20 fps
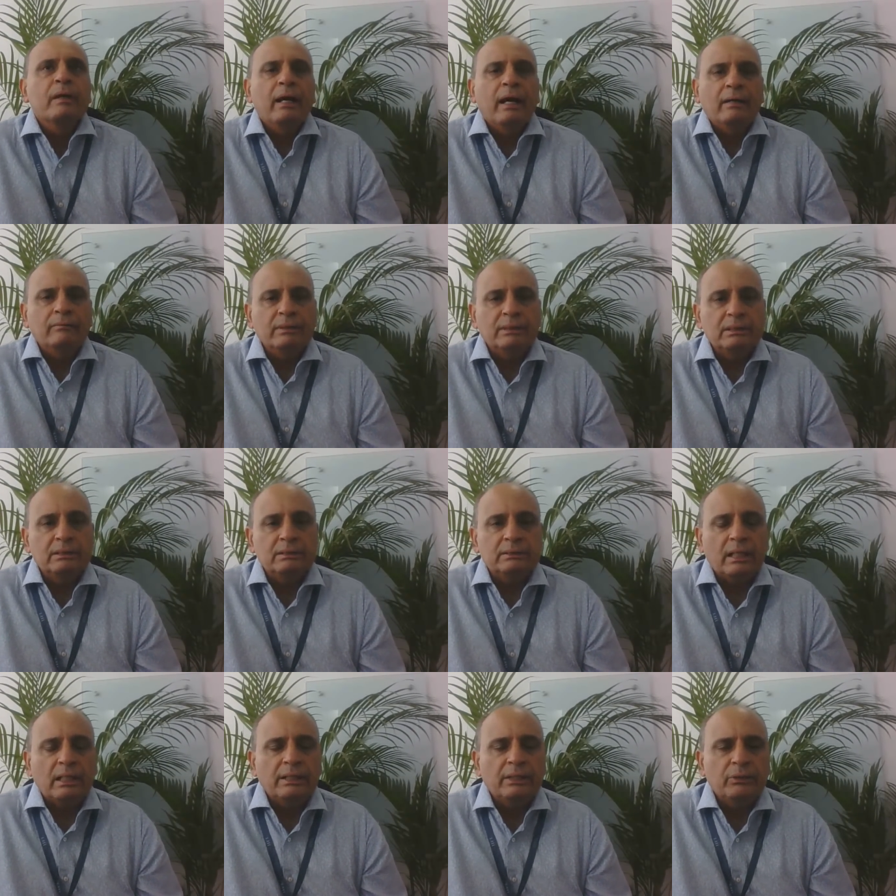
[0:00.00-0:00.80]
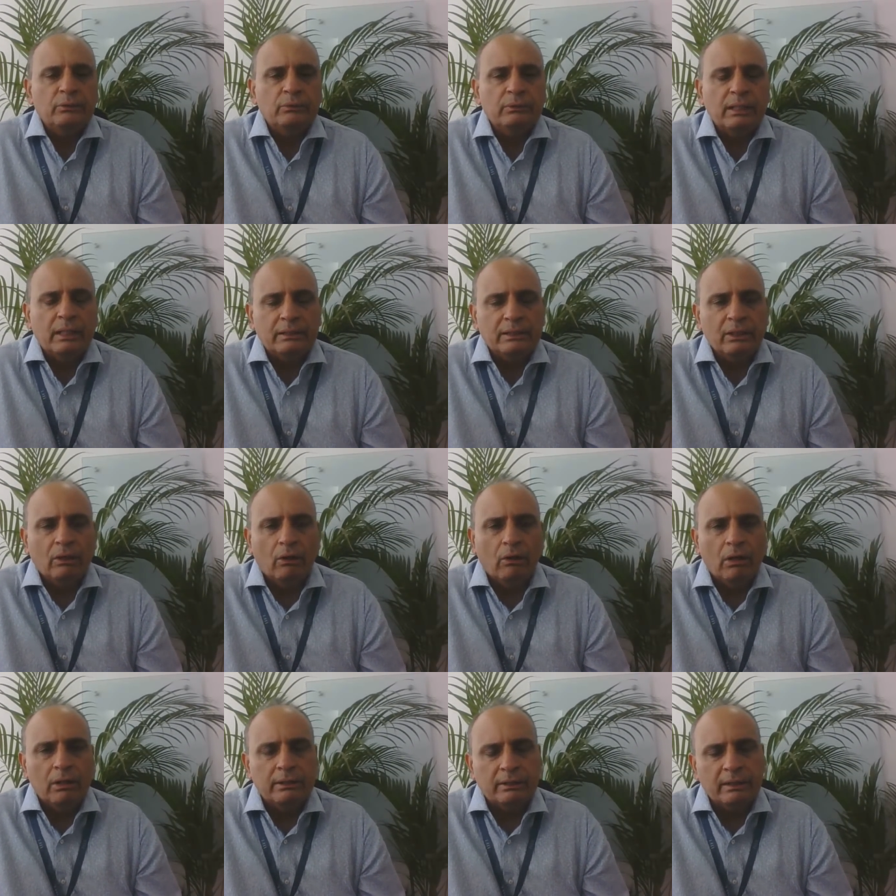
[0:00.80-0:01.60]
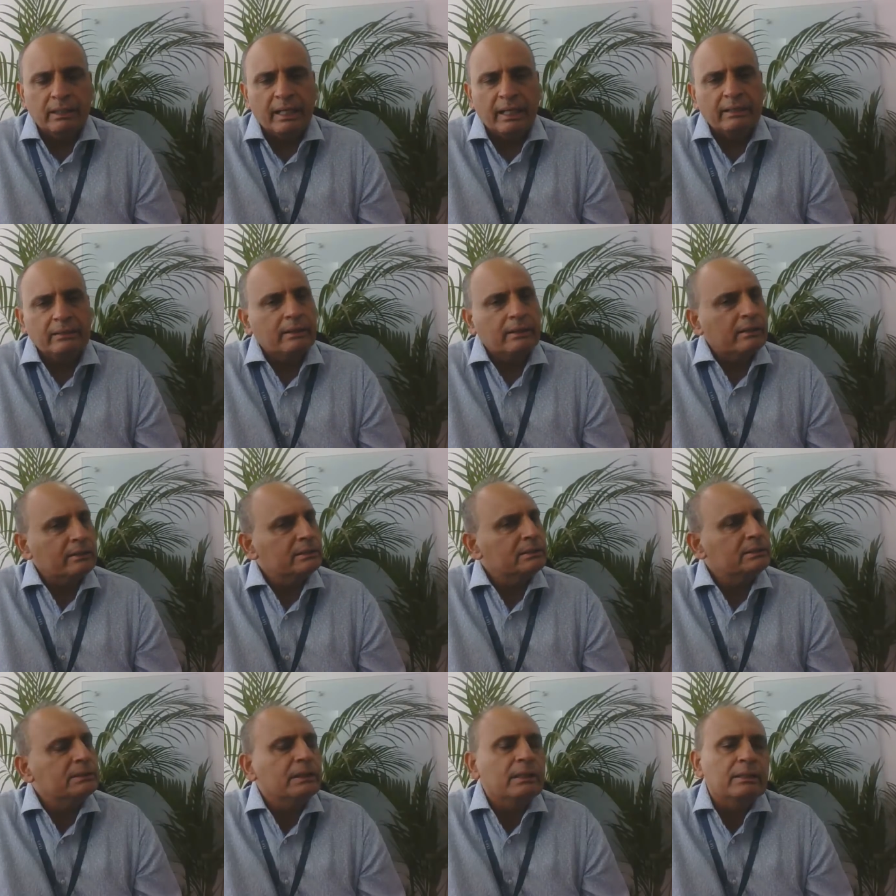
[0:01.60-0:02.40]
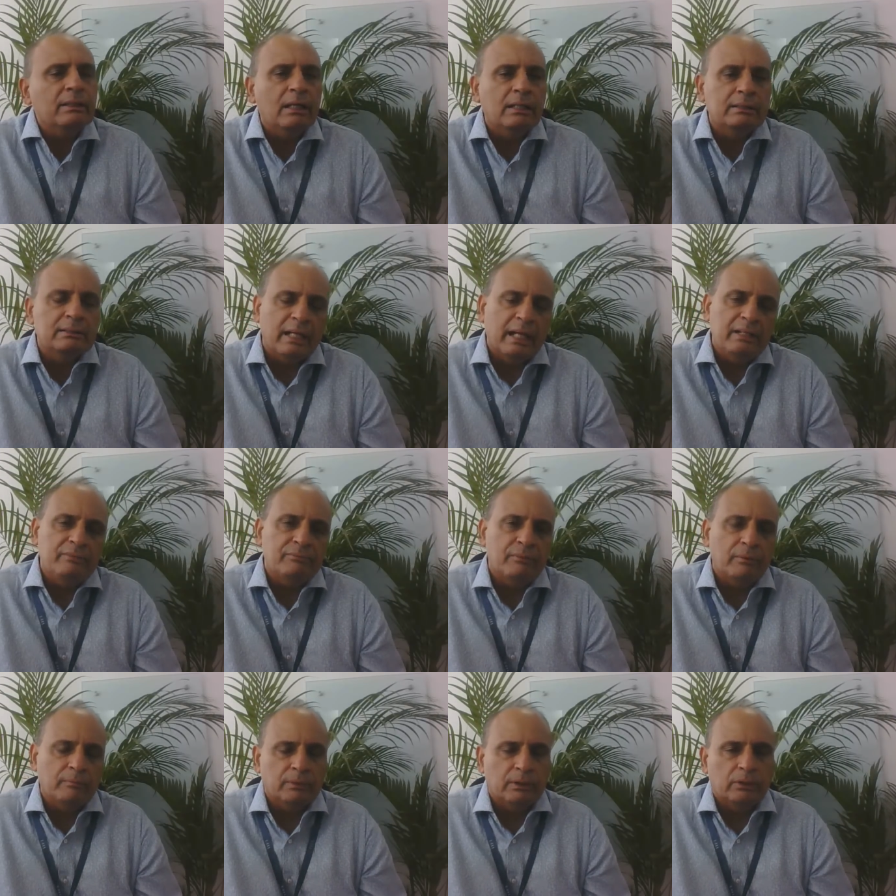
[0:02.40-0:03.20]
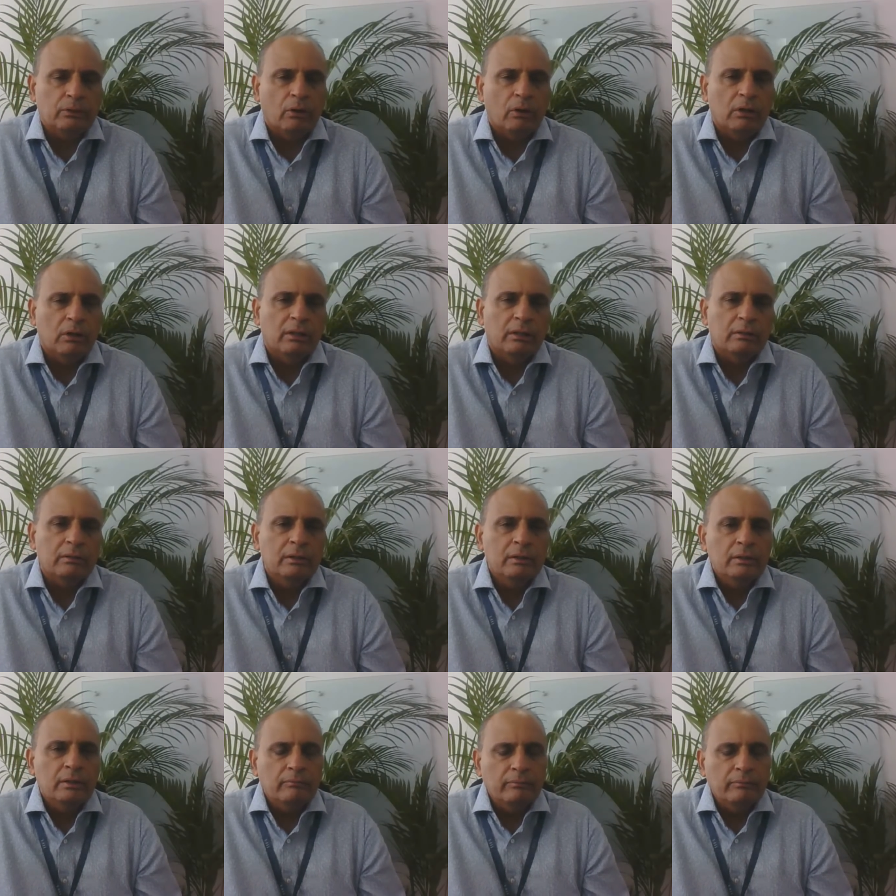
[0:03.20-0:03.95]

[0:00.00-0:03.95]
and which is telling you that the alternate currency aside from the dollar,